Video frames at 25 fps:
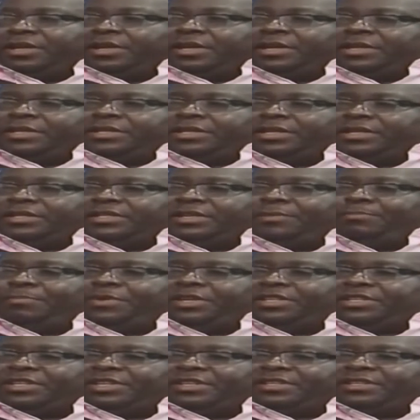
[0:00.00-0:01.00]
It is a
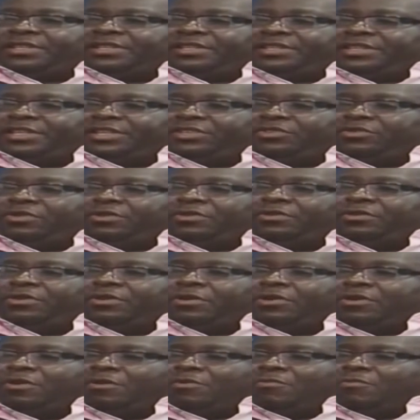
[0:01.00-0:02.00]
business decision,
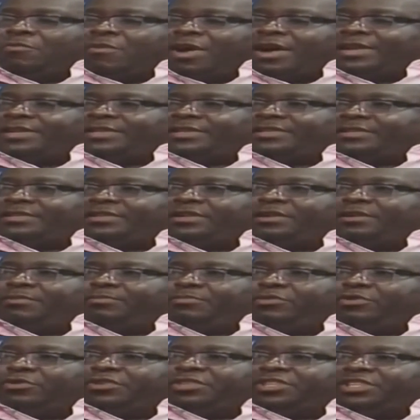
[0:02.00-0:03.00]
wants
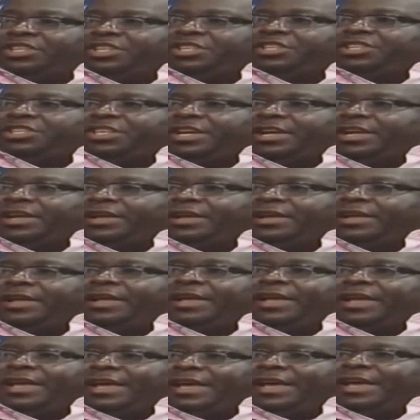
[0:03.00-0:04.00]
procedure,
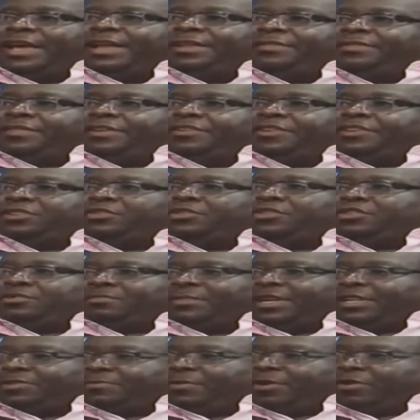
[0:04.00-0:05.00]
and the reasons
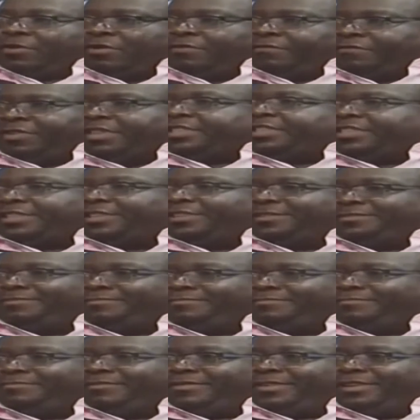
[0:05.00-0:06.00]
must be convincing.
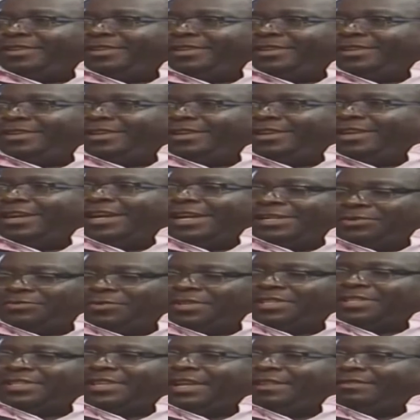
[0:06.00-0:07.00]
As we
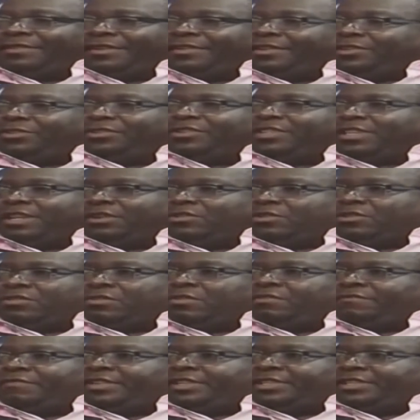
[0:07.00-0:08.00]
stand, the reasons are not
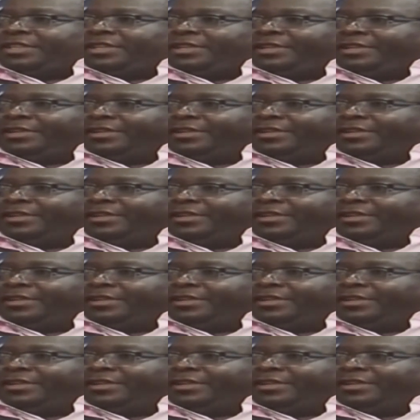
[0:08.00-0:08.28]
convincing.